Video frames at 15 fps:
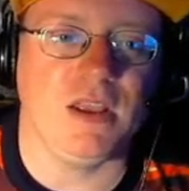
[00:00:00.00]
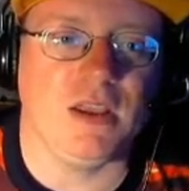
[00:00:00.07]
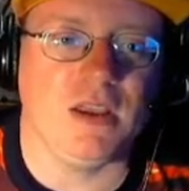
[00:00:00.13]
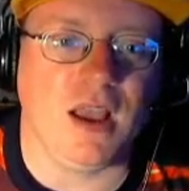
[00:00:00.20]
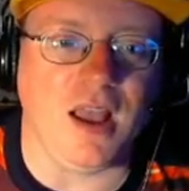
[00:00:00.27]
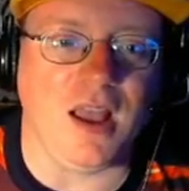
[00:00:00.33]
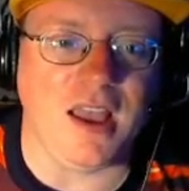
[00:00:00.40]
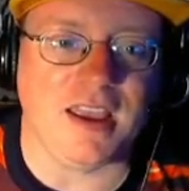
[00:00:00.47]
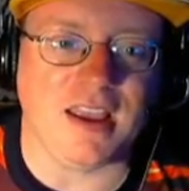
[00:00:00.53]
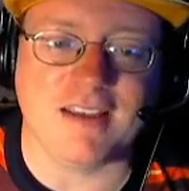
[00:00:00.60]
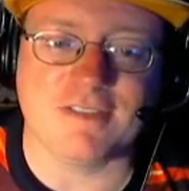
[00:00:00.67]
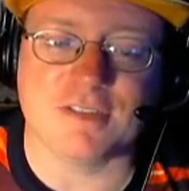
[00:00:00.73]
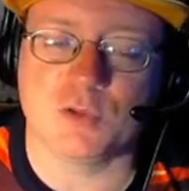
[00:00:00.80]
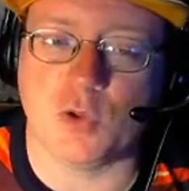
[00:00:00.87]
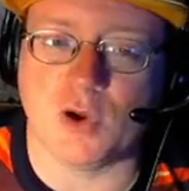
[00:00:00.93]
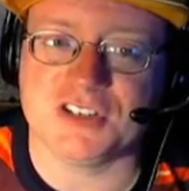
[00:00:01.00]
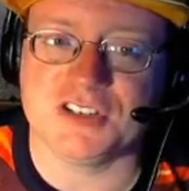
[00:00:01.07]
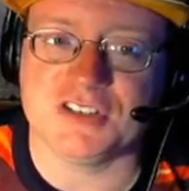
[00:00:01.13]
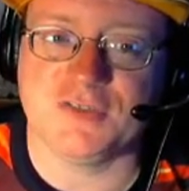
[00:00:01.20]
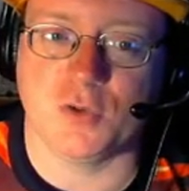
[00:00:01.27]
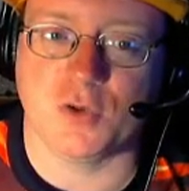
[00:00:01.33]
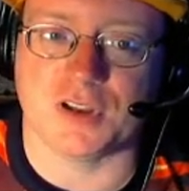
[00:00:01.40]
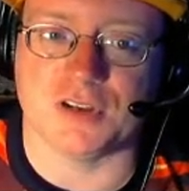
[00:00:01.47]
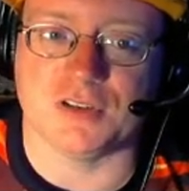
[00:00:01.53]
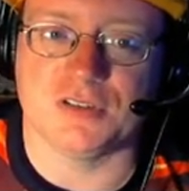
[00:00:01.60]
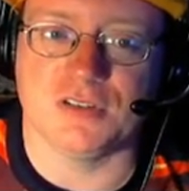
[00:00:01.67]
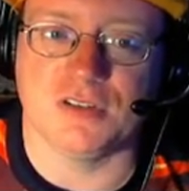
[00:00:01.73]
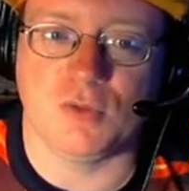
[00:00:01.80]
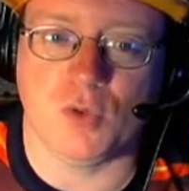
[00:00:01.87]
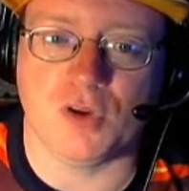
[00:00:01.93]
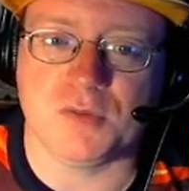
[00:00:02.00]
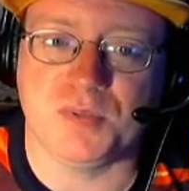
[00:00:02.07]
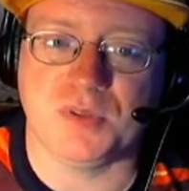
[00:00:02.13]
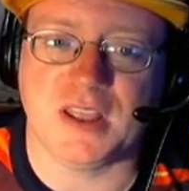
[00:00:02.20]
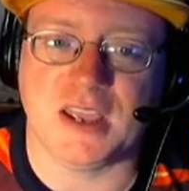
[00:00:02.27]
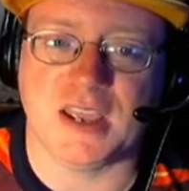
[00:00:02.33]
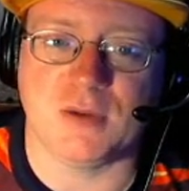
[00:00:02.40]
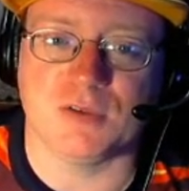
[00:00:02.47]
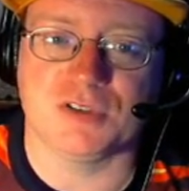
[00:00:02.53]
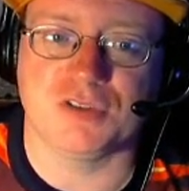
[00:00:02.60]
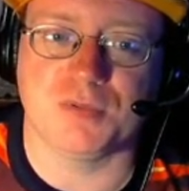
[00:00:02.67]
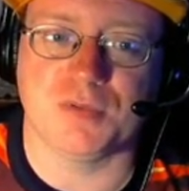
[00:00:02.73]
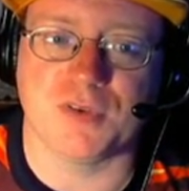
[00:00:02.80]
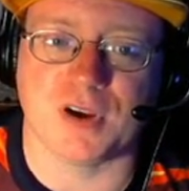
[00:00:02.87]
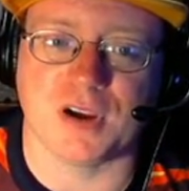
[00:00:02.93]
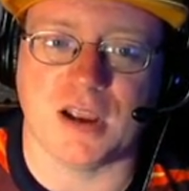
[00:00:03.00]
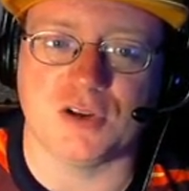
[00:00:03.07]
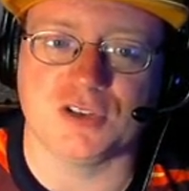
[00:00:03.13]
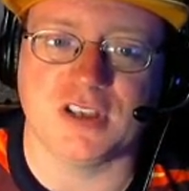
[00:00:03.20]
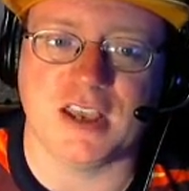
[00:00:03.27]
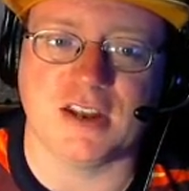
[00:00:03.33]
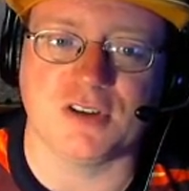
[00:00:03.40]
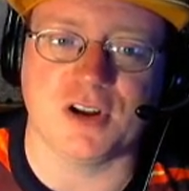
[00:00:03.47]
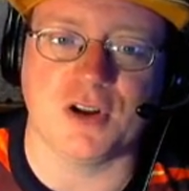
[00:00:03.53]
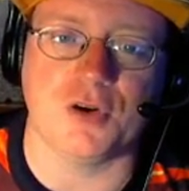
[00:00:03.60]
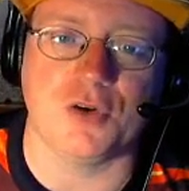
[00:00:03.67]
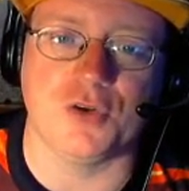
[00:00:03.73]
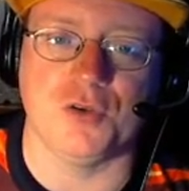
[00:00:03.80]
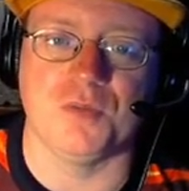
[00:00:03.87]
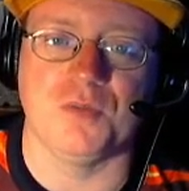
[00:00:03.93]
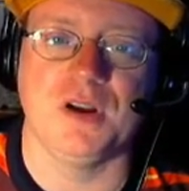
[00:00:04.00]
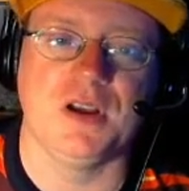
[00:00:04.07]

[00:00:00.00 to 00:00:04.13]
Hi, I have some questions for you. If you want to play, which do you prefer, outside or at home?